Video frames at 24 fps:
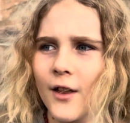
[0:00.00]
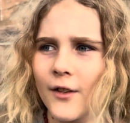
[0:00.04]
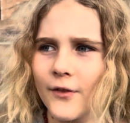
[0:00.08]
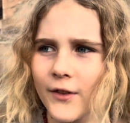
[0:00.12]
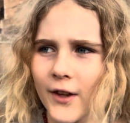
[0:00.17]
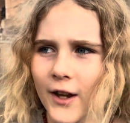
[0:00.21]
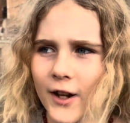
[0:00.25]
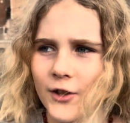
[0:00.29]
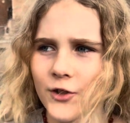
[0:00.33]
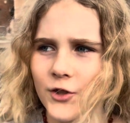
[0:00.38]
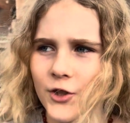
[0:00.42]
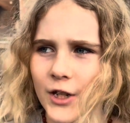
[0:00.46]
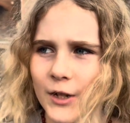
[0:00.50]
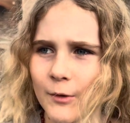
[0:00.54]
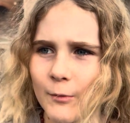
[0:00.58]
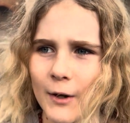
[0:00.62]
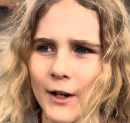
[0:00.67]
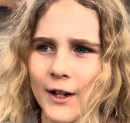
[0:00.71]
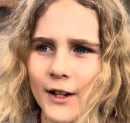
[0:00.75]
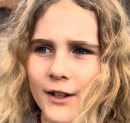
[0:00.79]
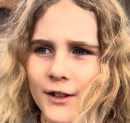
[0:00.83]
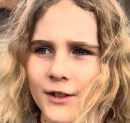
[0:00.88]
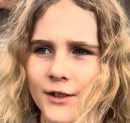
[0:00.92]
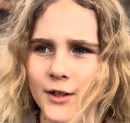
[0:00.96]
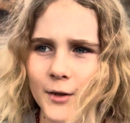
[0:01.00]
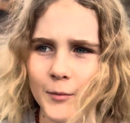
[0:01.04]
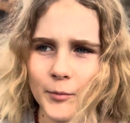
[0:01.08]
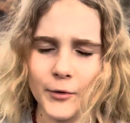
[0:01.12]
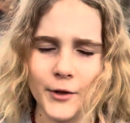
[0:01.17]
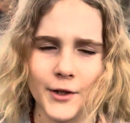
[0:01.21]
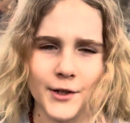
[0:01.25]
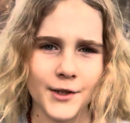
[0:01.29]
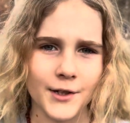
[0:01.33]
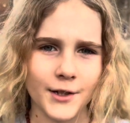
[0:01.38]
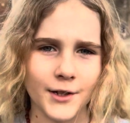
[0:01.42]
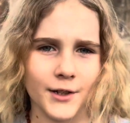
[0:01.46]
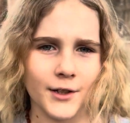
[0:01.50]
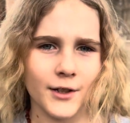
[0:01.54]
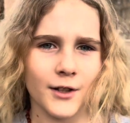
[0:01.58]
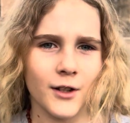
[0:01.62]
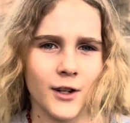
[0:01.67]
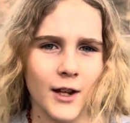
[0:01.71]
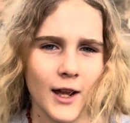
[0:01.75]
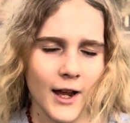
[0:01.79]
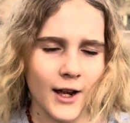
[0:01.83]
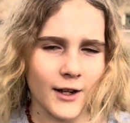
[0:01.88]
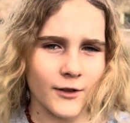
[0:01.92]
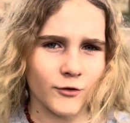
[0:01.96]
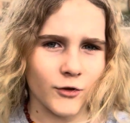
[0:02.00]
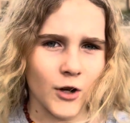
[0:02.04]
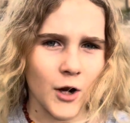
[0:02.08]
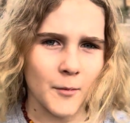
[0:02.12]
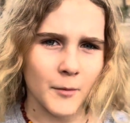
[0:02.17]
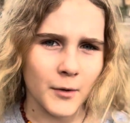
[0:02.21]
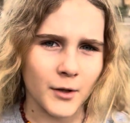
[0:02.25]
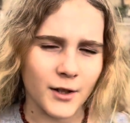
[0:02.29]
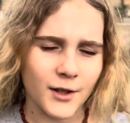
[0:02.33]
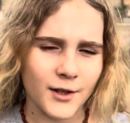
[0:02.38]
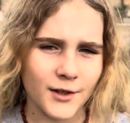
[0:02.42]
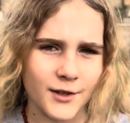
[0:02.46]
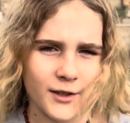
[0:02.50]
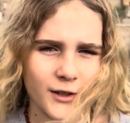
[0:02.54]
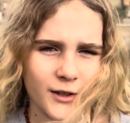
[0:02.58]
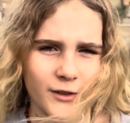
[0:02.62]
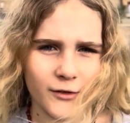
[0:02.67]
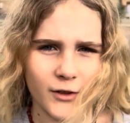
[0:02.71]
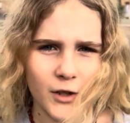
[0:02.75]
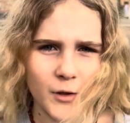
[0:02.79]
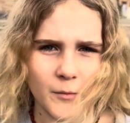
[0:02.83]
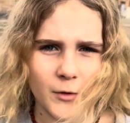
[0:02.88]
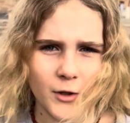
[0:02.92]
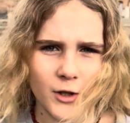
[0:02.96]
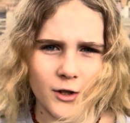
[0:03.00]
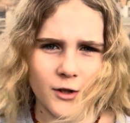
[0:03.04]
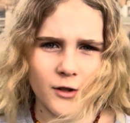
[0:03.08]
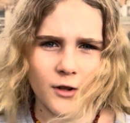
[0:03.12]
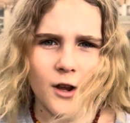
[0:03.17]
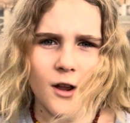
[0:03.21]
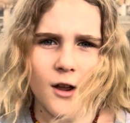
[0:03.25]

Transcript: Then she went into prison, and Romulus and Remus